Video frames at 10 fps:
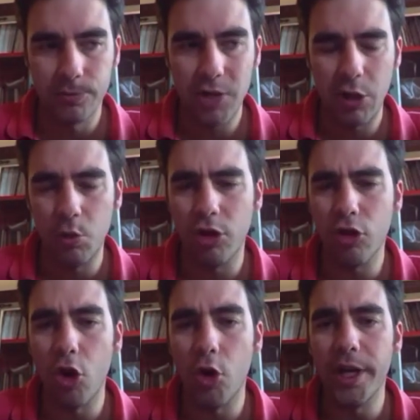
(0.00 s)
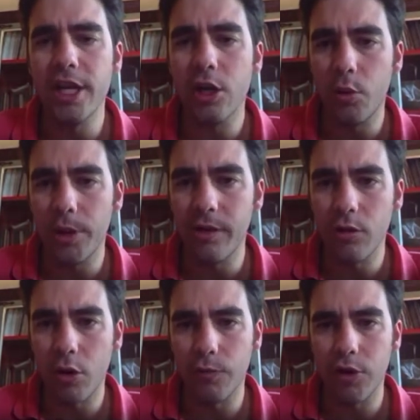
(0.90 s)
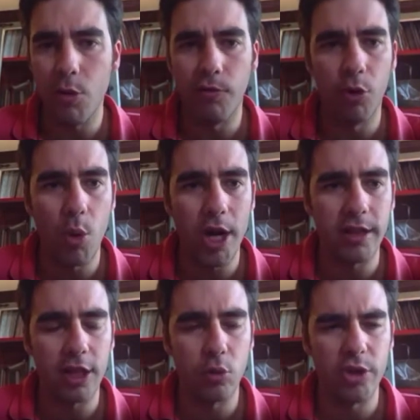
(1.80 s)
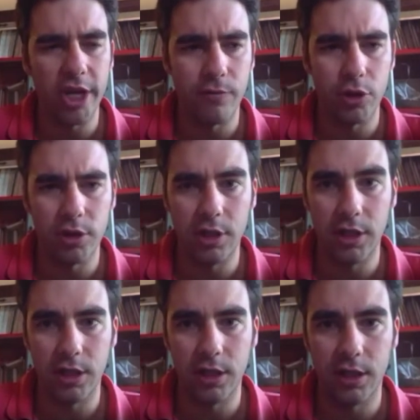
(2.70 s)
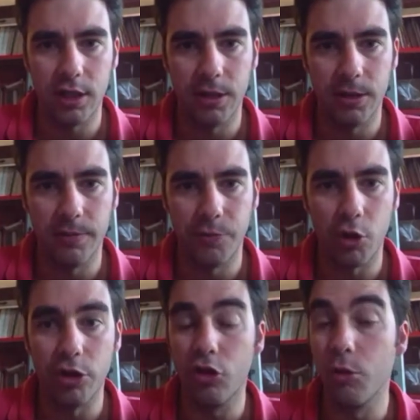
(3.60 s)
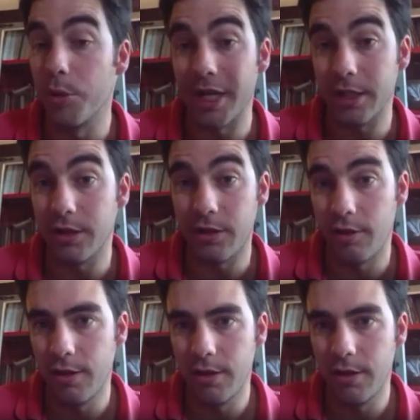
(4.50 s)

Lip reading: and we saw an increase of some of the wines that we have on the supermarkets.